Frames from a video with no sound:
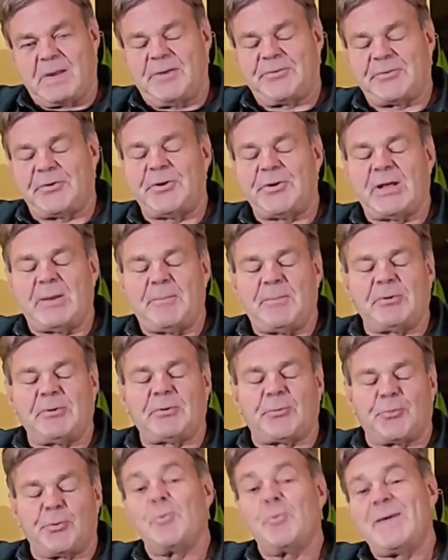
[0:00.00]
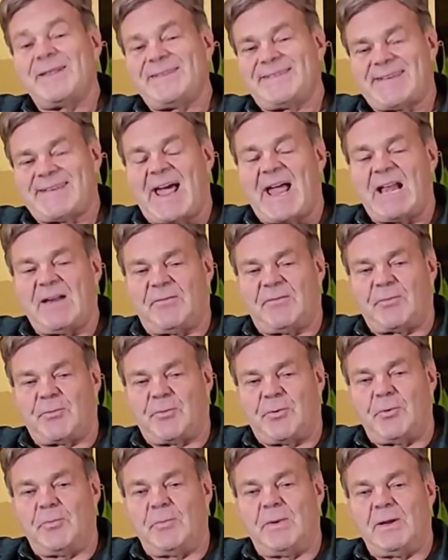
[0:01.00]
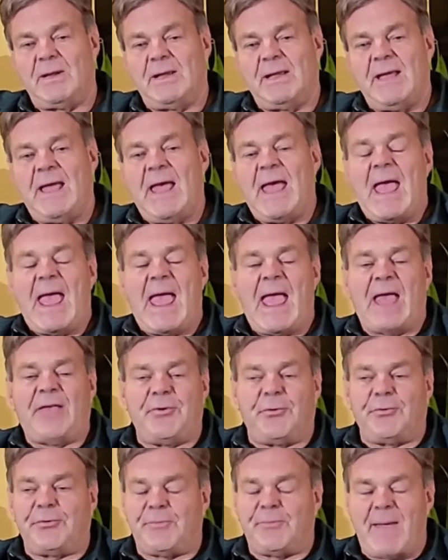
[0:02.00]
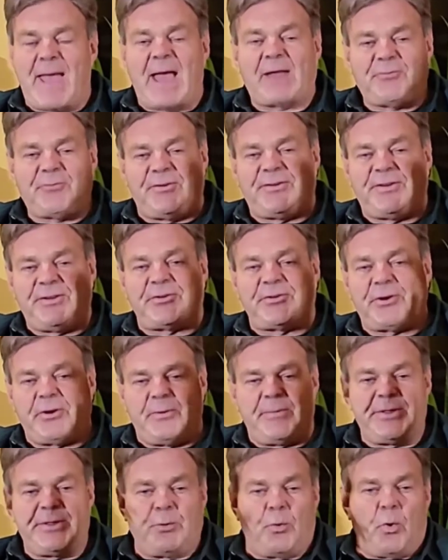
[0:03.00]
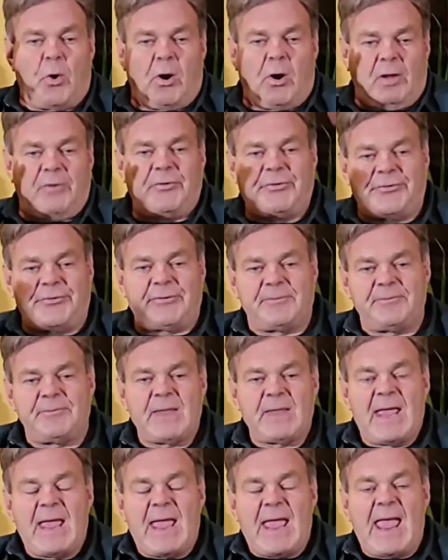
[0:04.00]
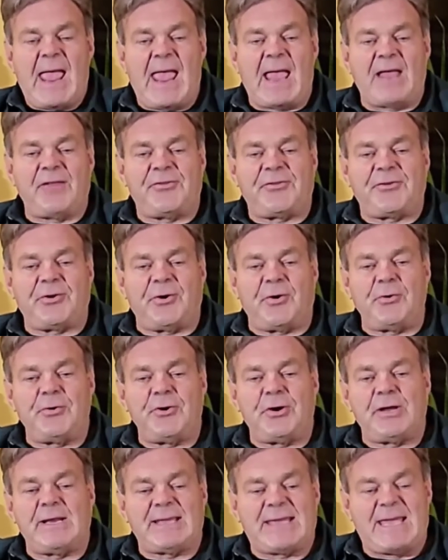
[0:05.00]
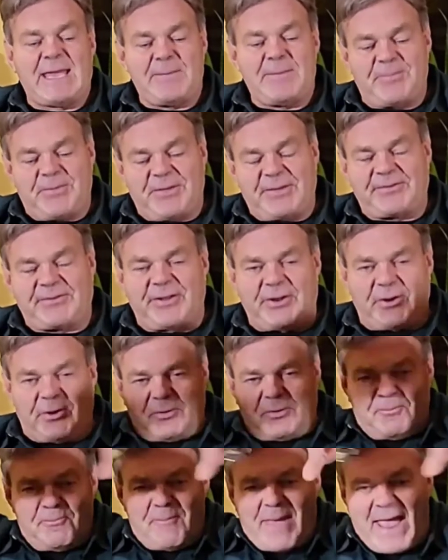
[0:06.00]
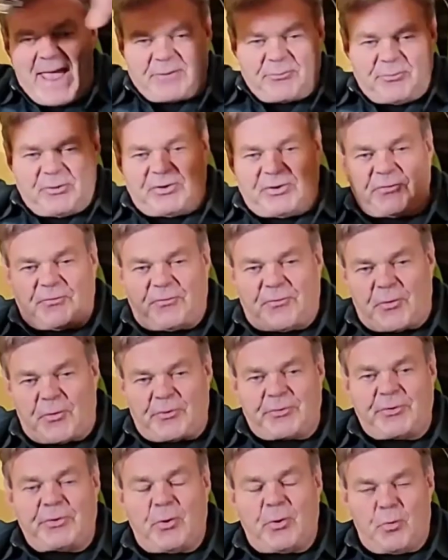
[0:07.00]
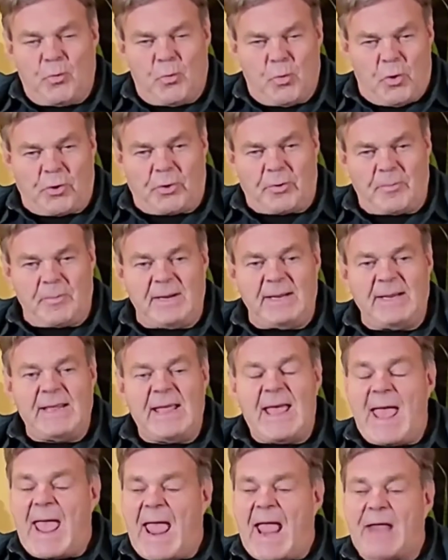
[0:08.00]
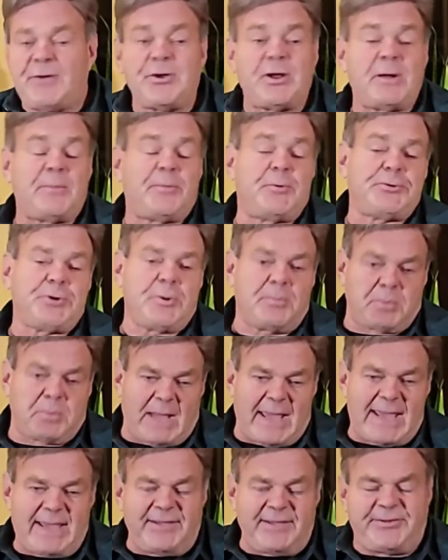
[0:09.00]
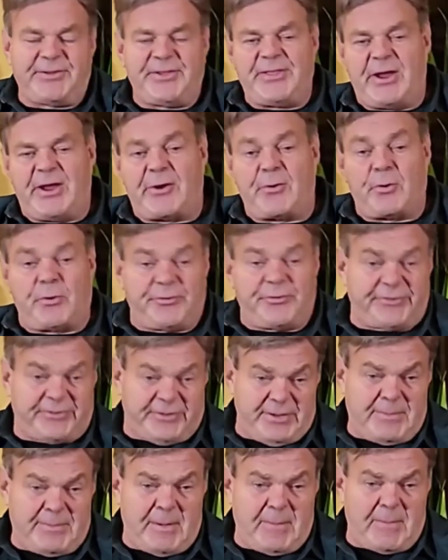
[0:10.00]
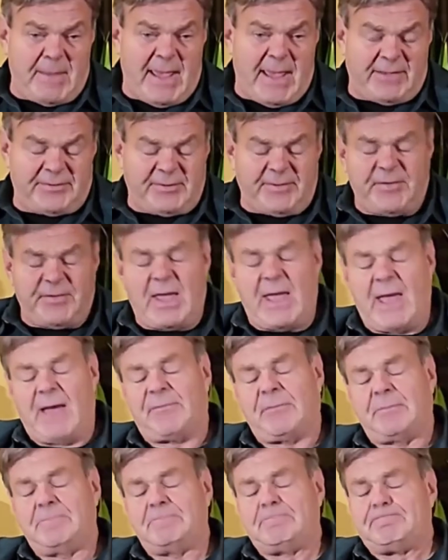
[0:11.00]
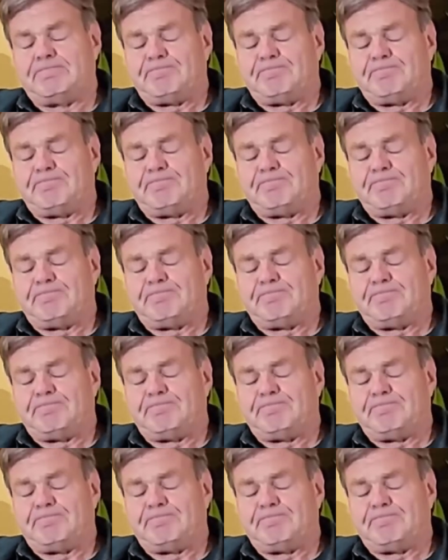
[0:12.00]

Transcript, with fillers: So you're going to build a room inside of a room. And those mattresses are going to be the walls. And so you're going to keep this little mattress fort warm and you're going to put your blankets in there or sleeping bags if you have them.